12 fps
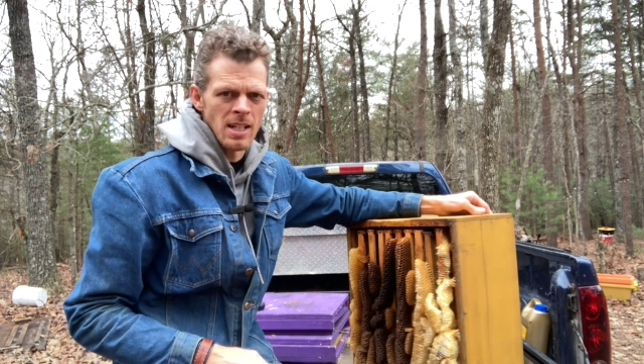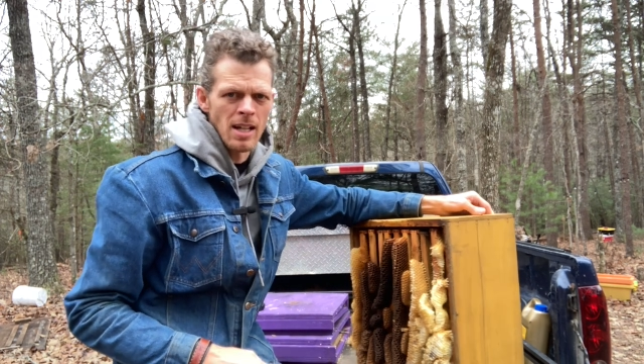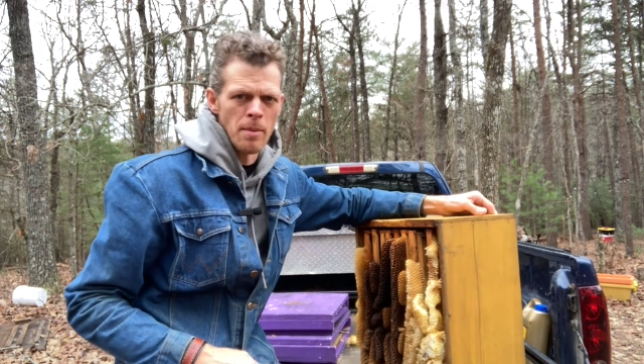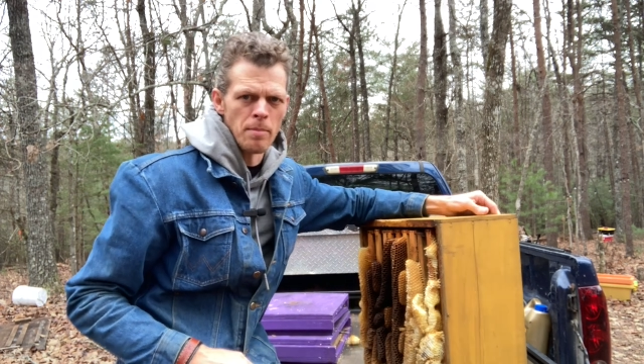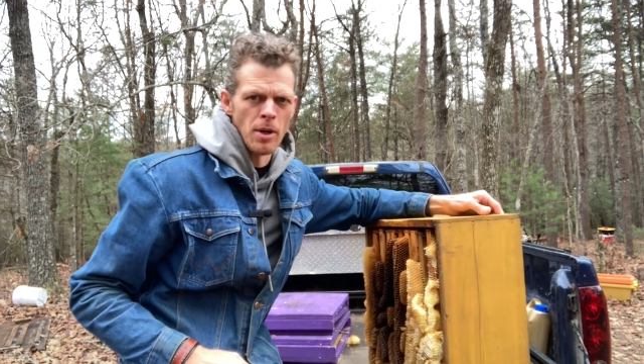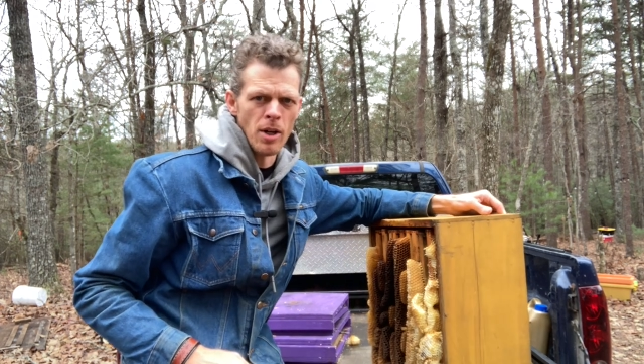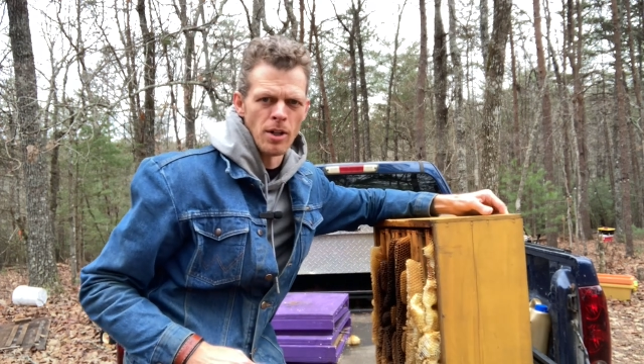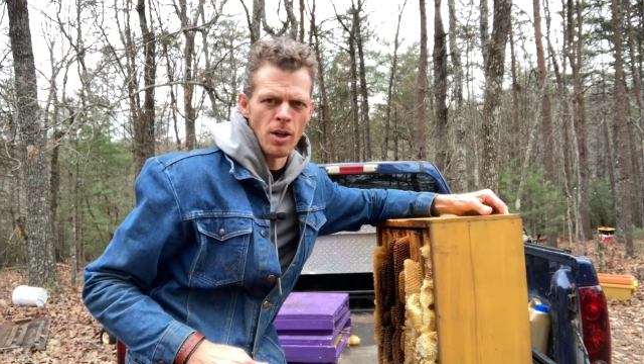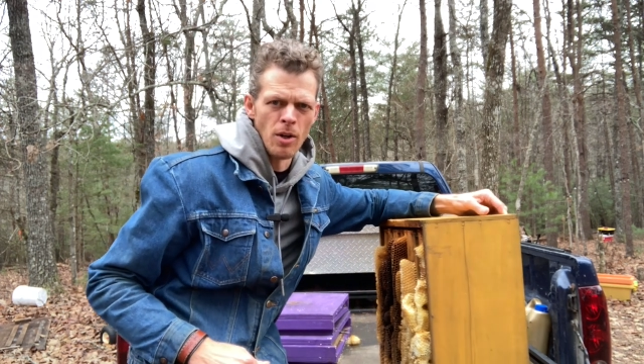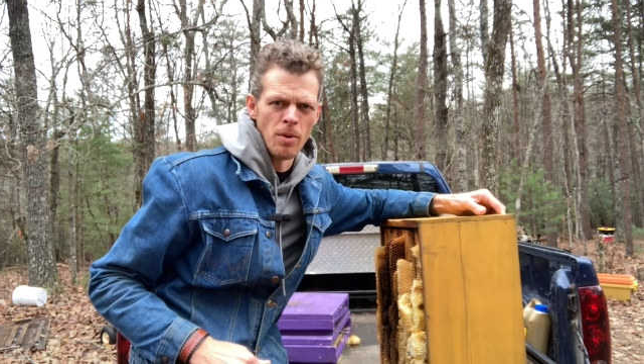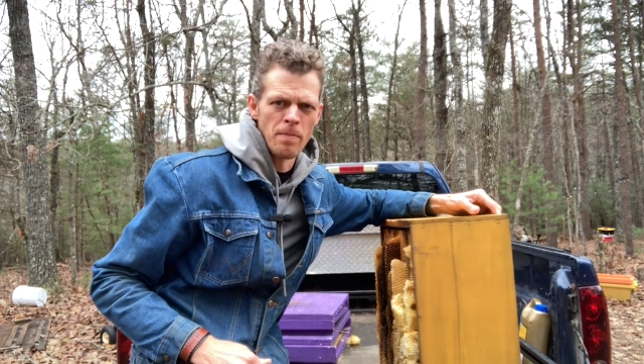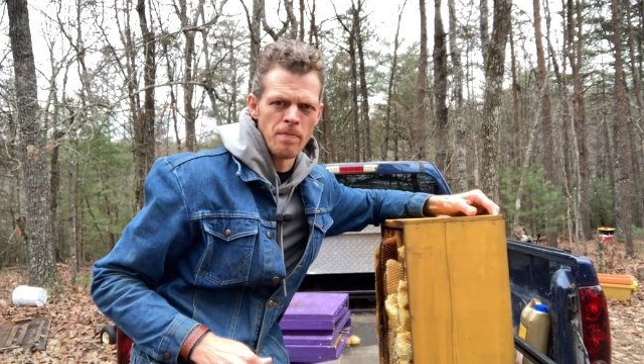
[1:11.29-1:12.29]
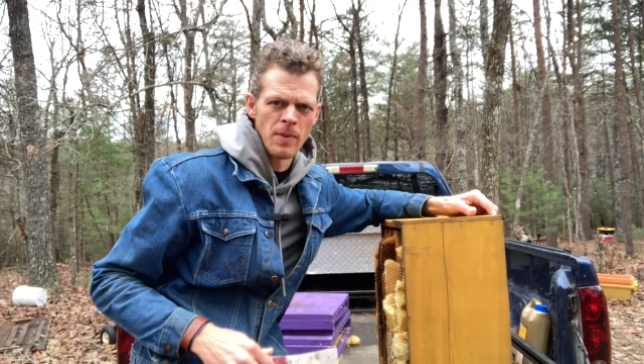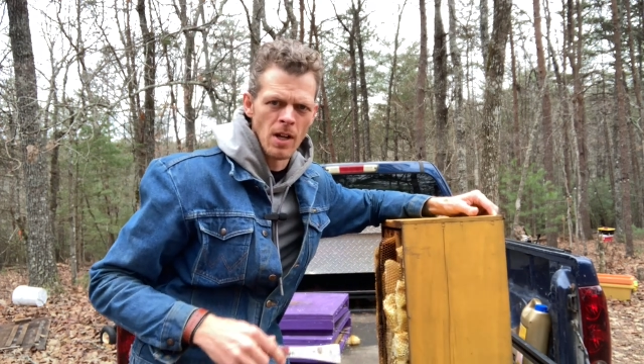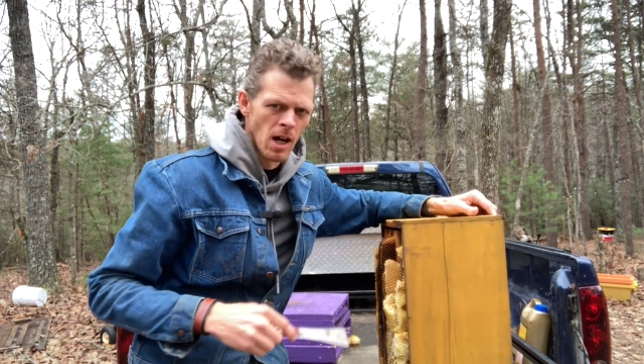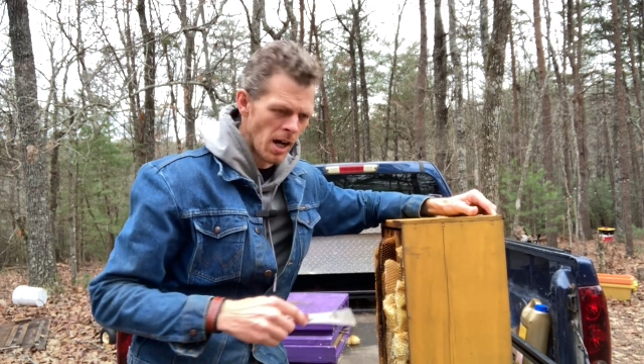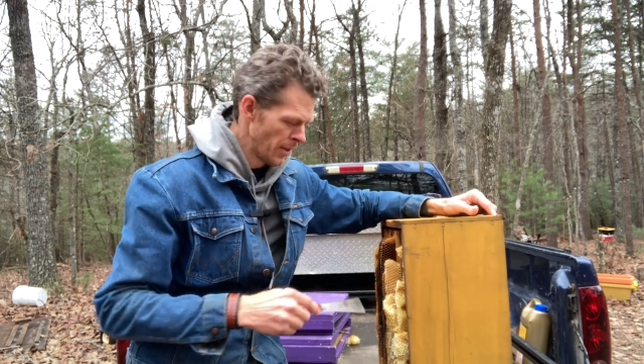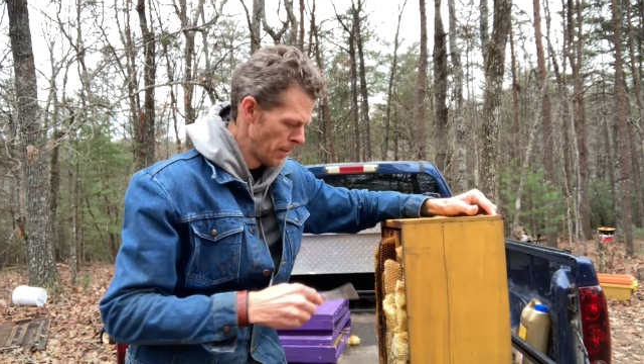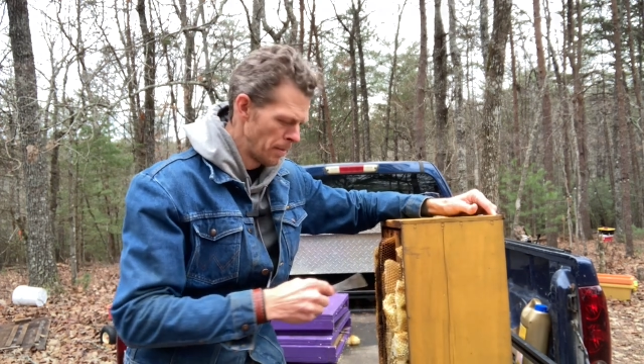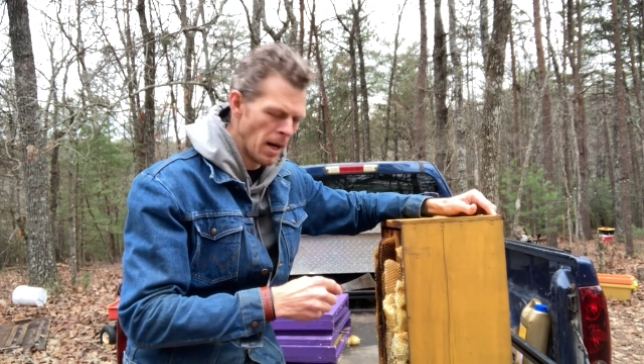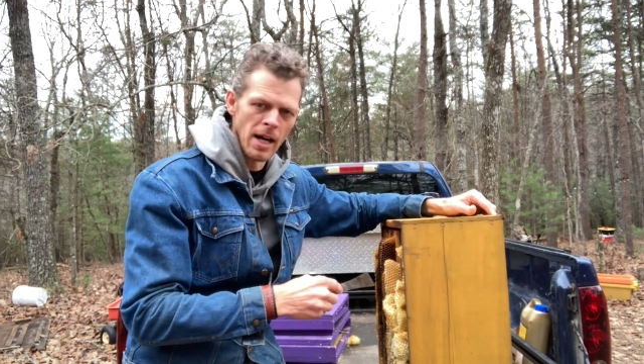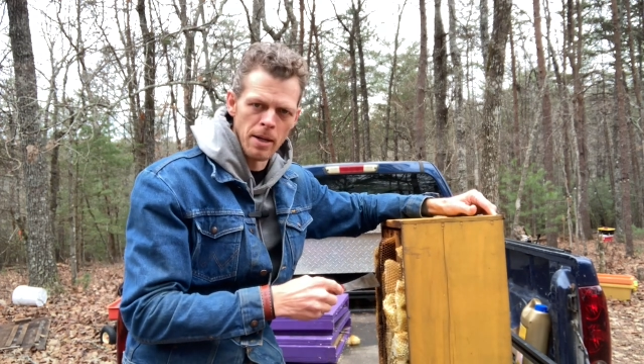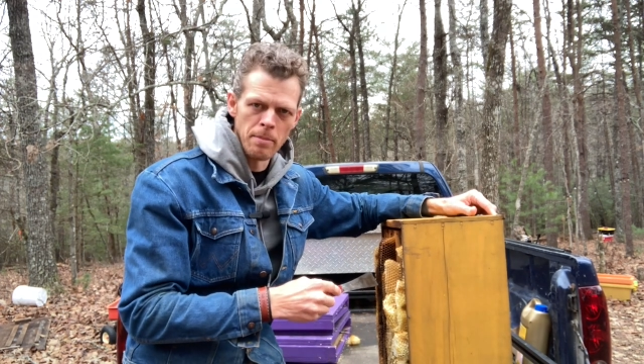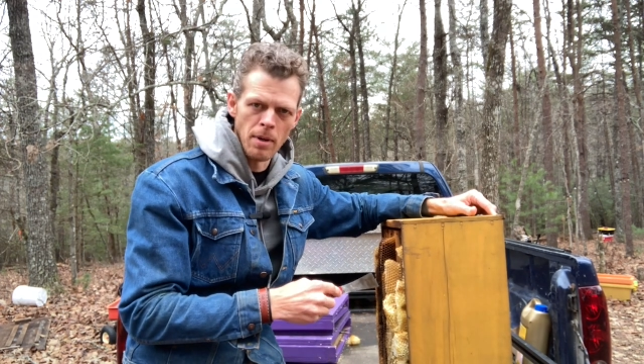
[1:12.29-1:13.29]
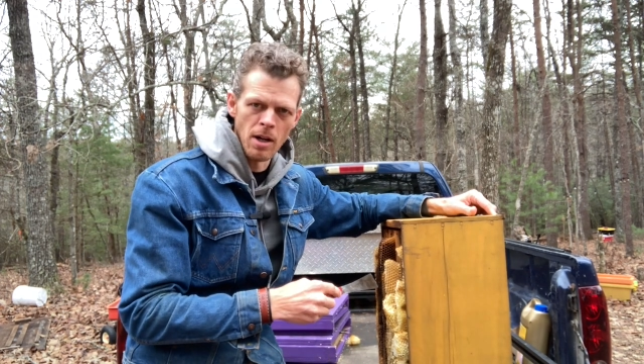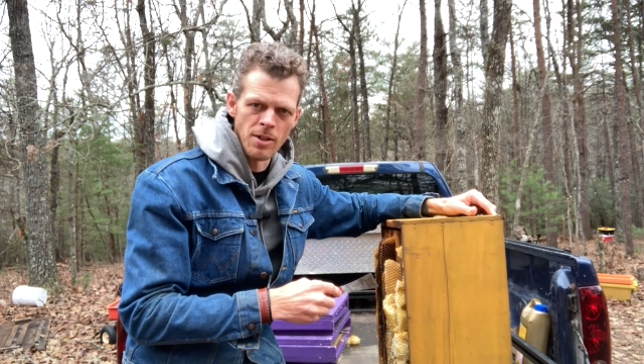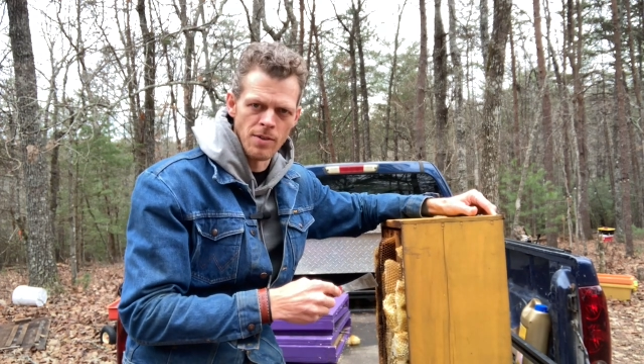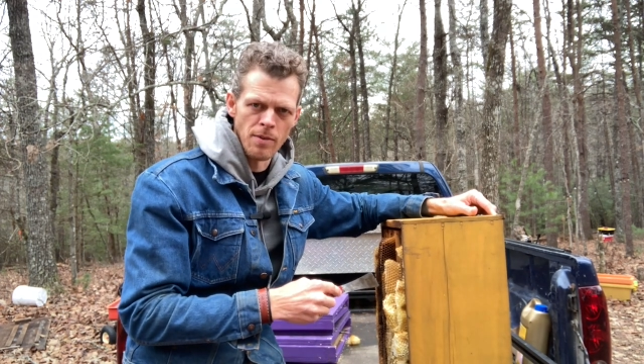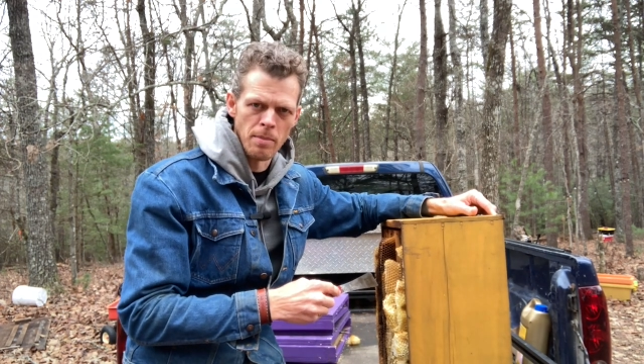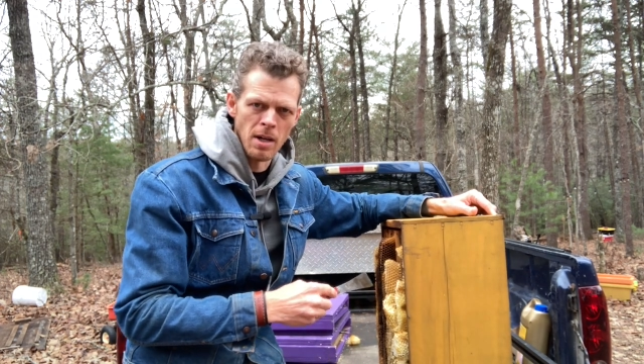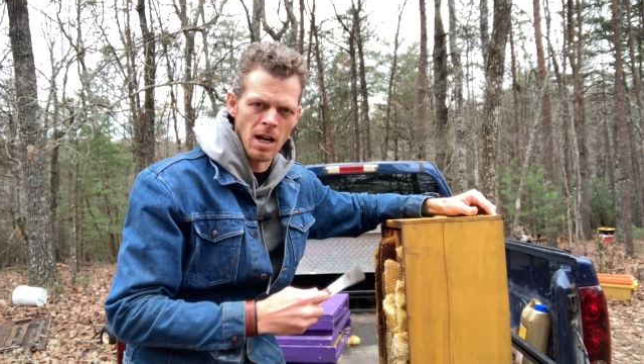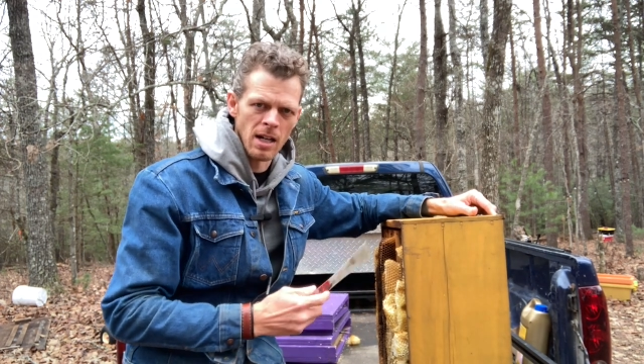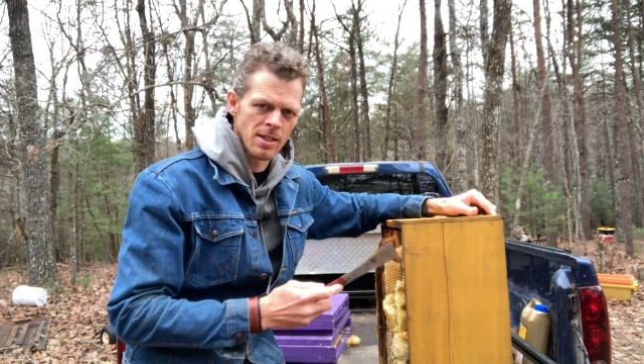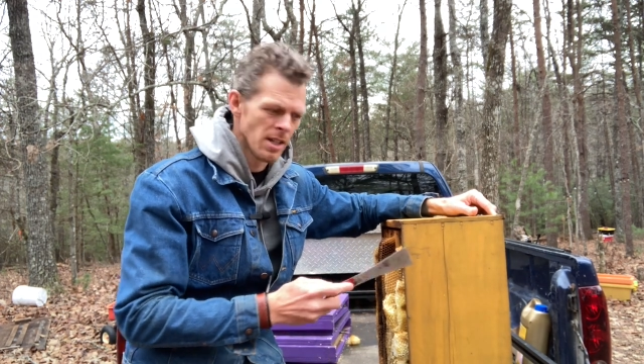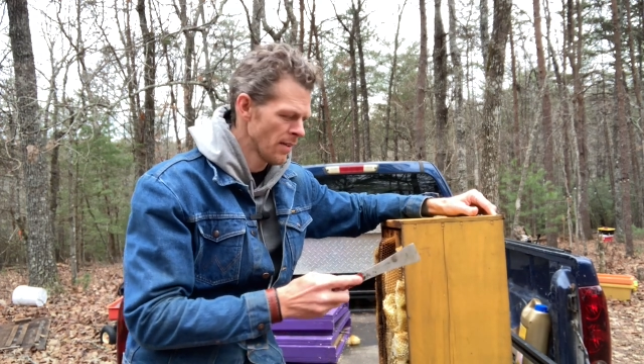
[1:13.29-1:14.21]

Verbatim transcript: a lot of burr comb on the bottom bars of the box.